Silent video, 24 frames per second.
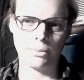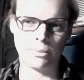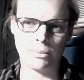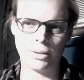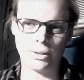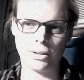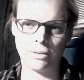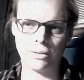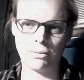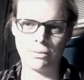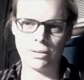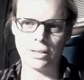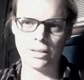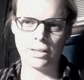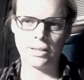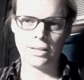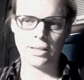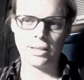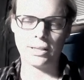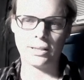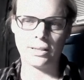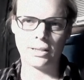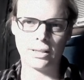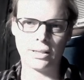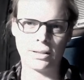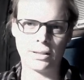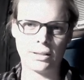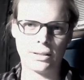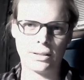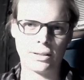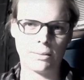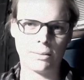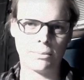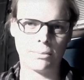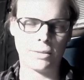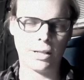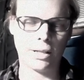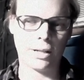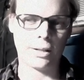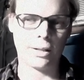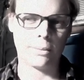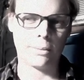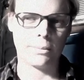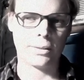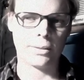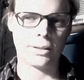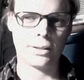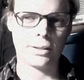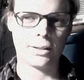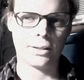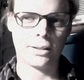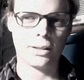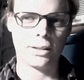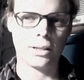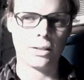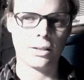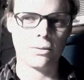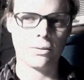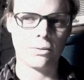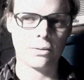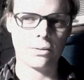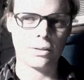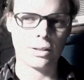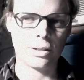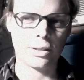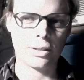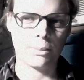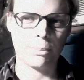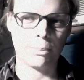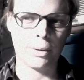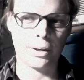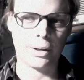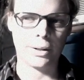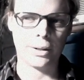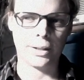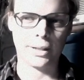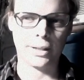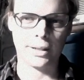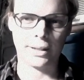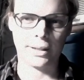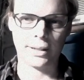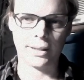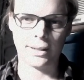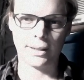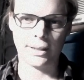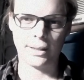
But there was a distance sometimes, and he grew despondent.